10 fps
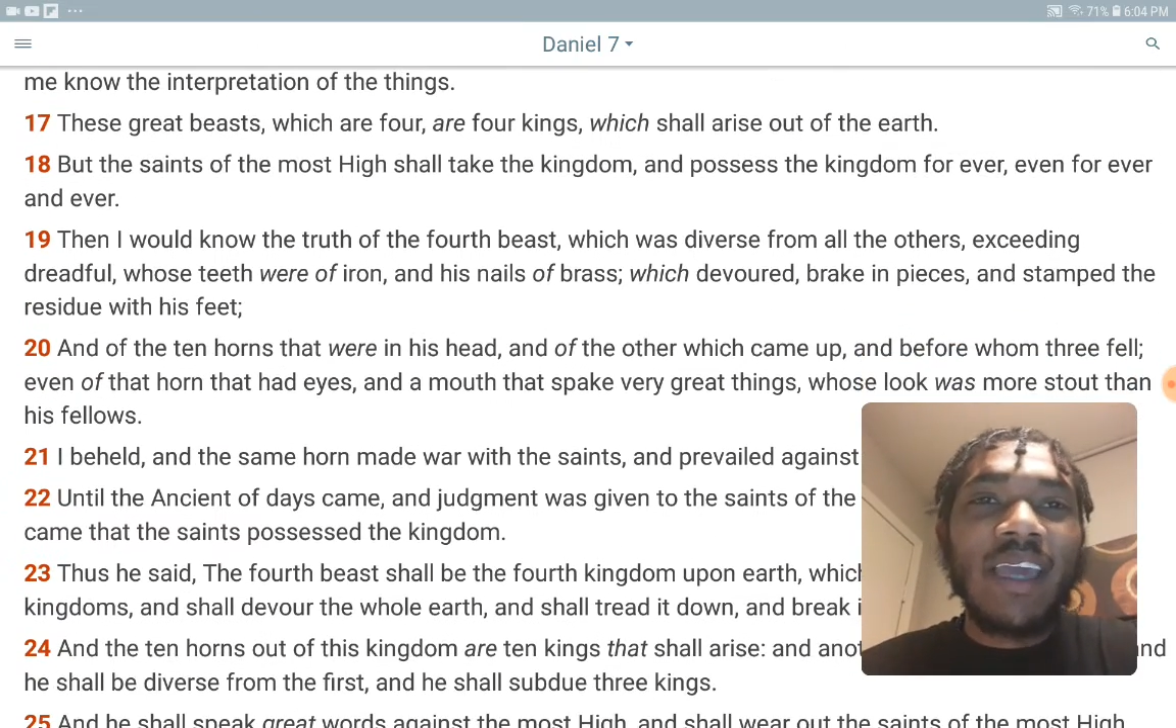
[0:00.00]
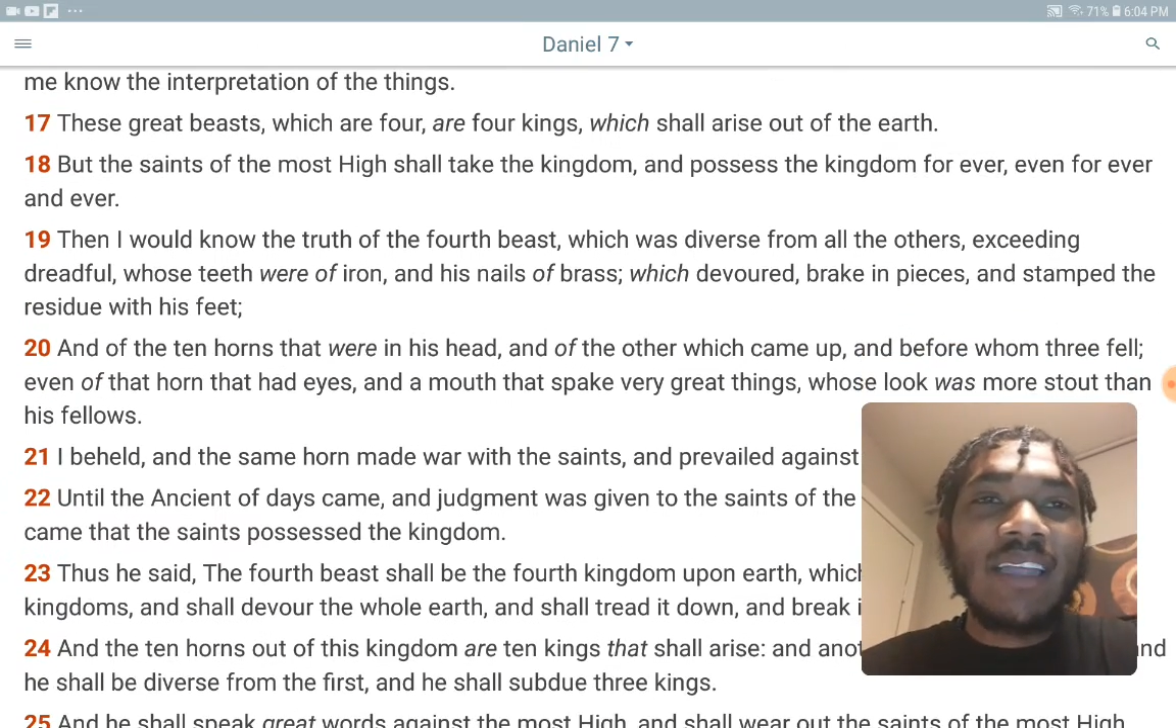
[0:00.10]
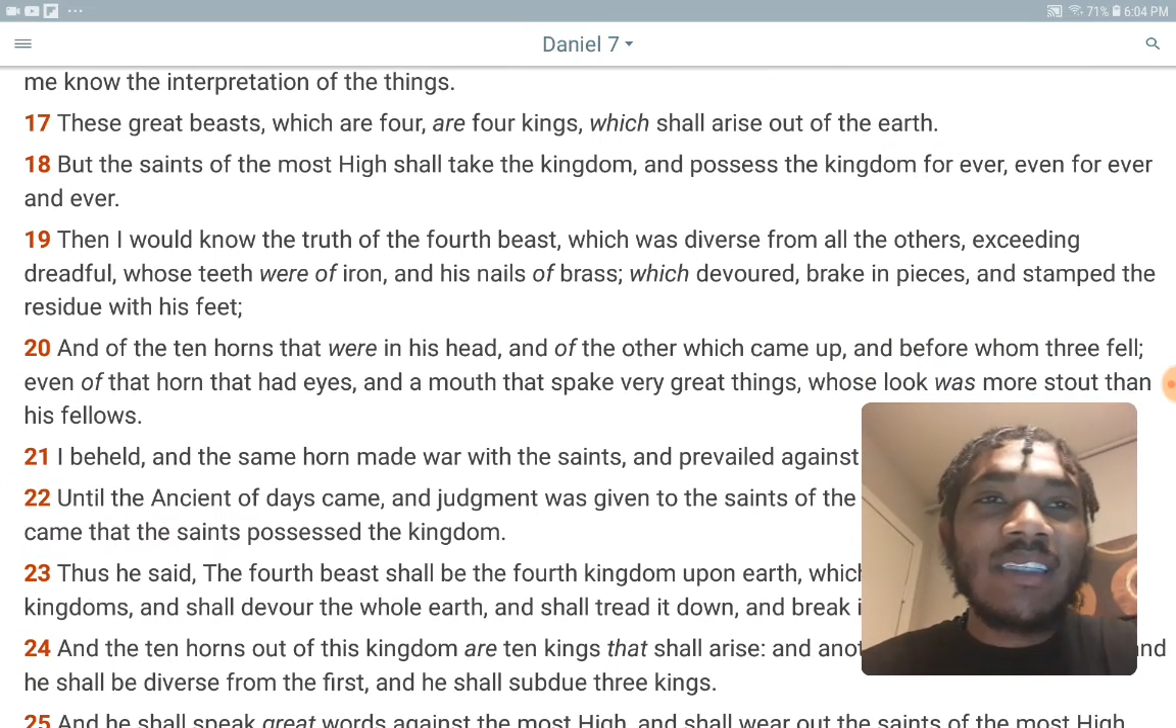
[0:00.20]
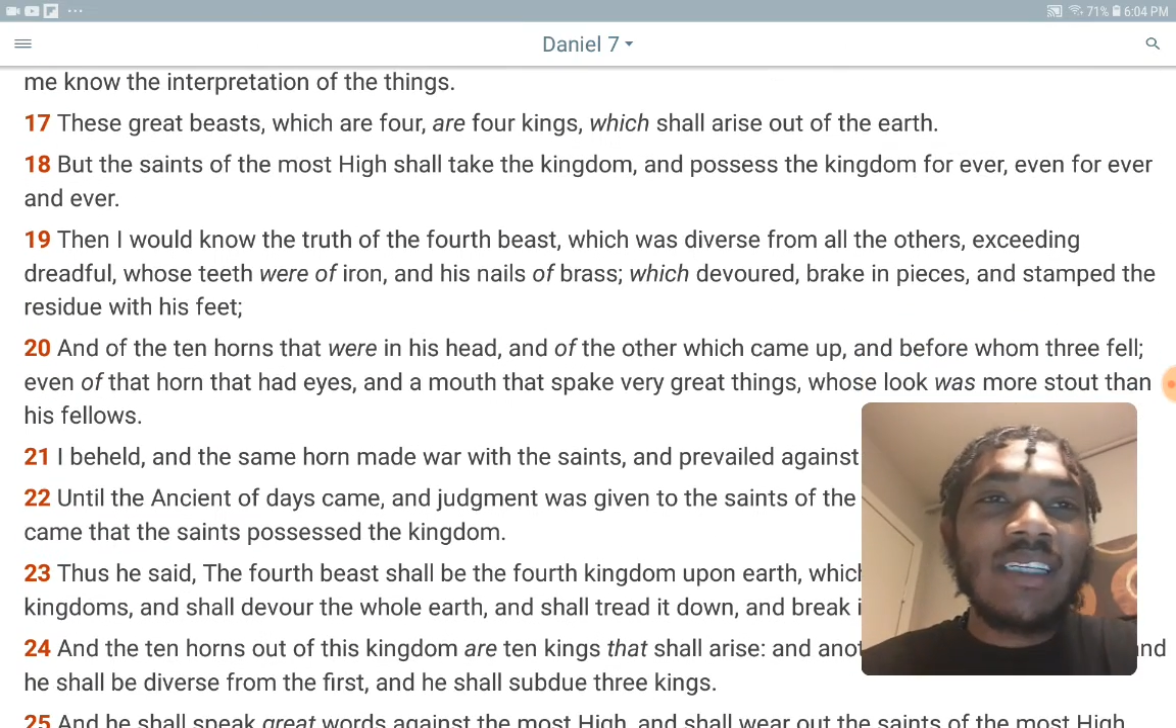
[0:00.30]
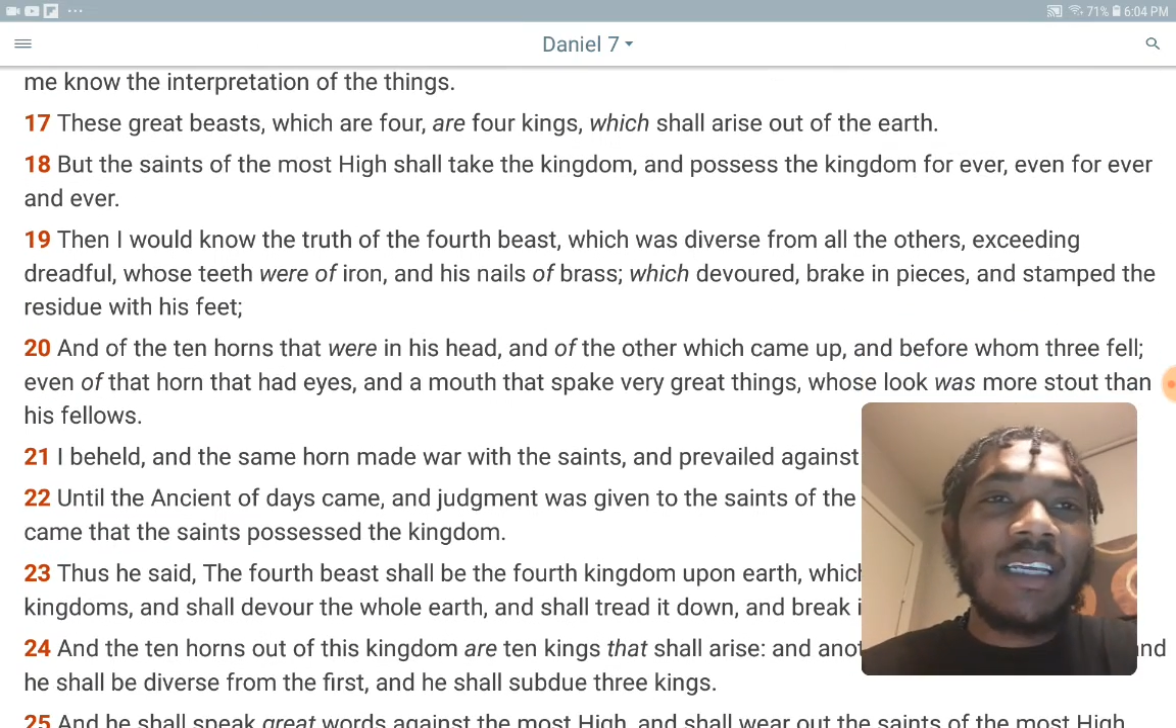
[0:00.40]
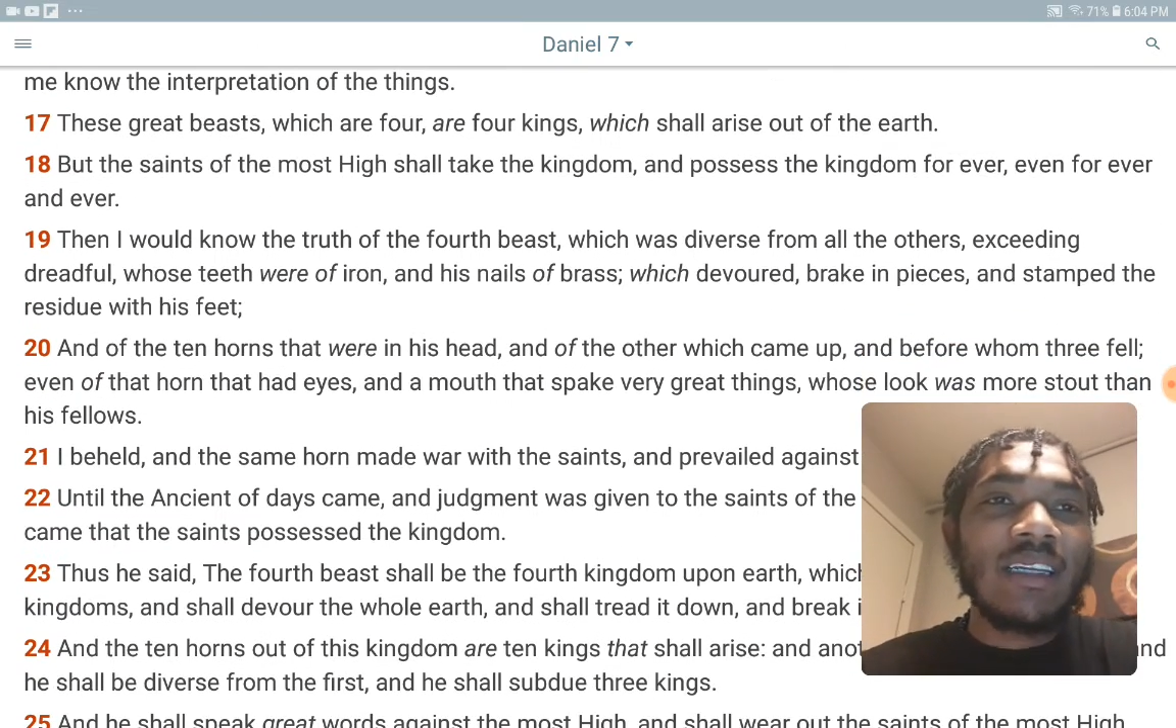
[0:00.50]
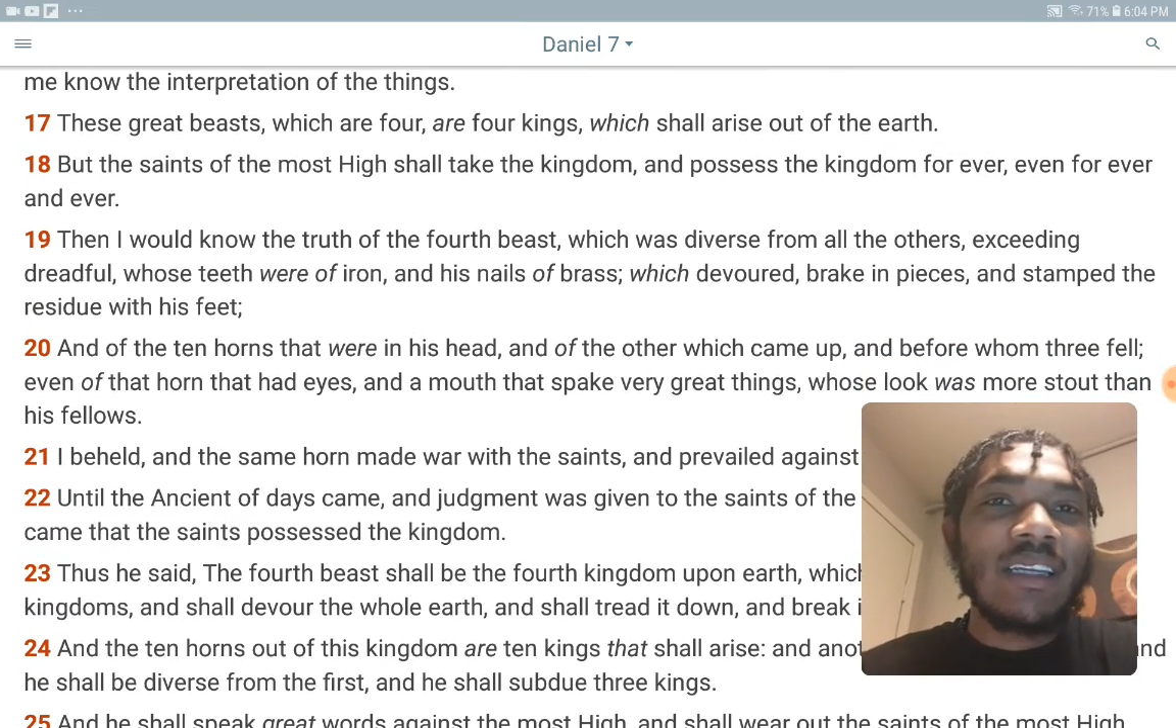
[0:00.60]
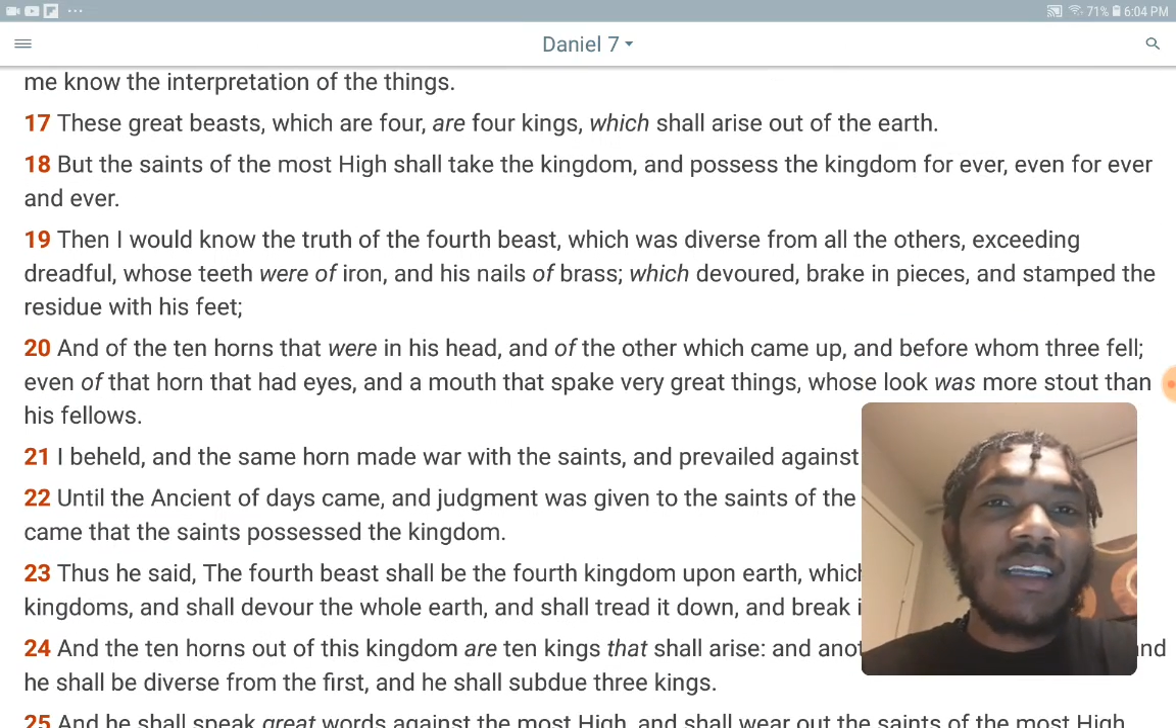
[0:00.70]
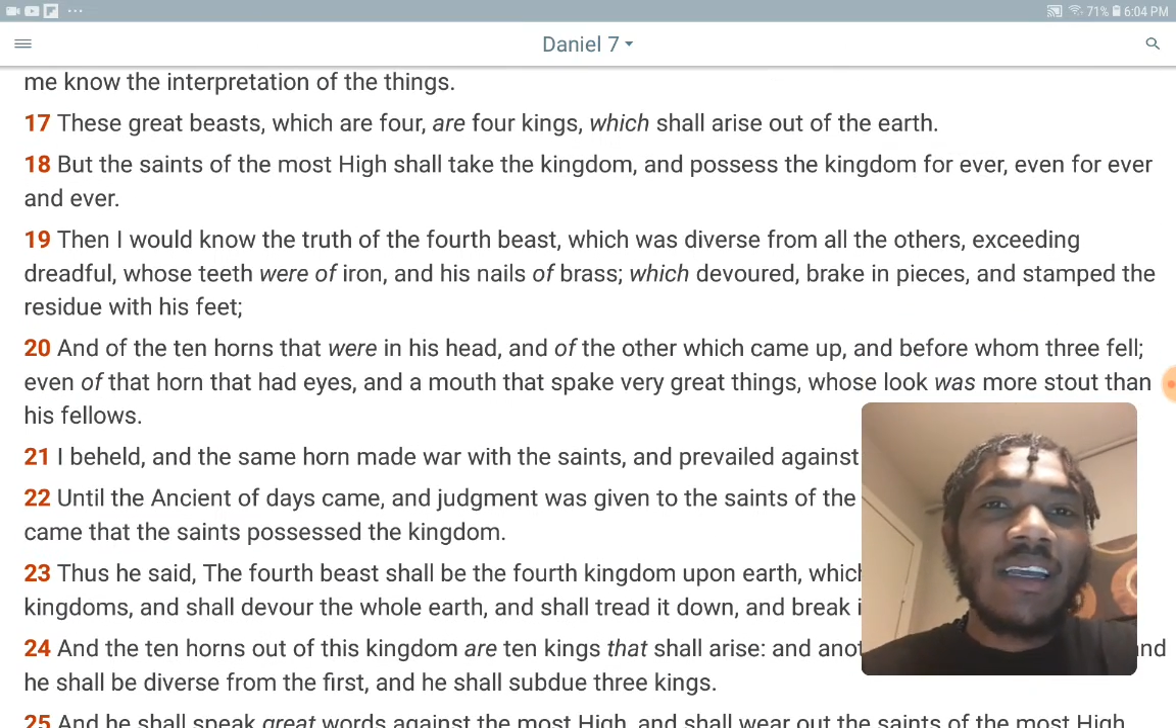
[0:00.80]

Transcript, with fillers: eighteen.